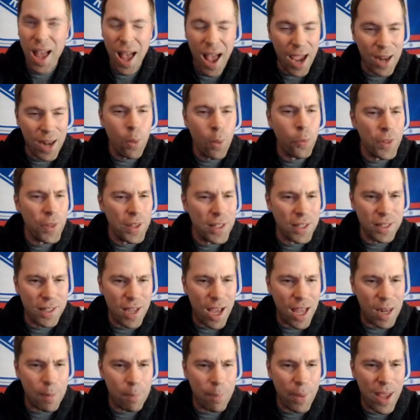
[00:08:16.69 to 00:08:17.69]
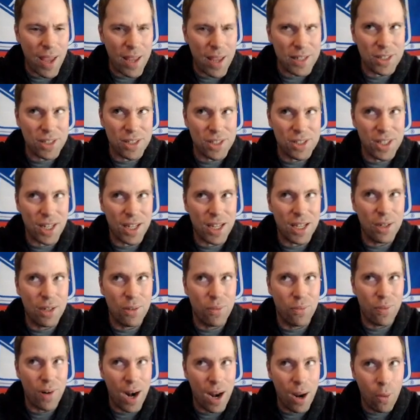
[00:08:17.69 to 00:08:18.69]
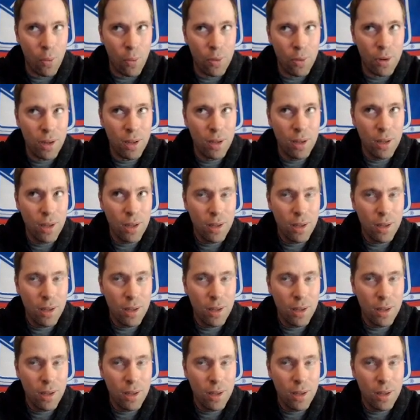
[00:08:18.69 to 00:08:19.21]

I don't think had gotten past the second round.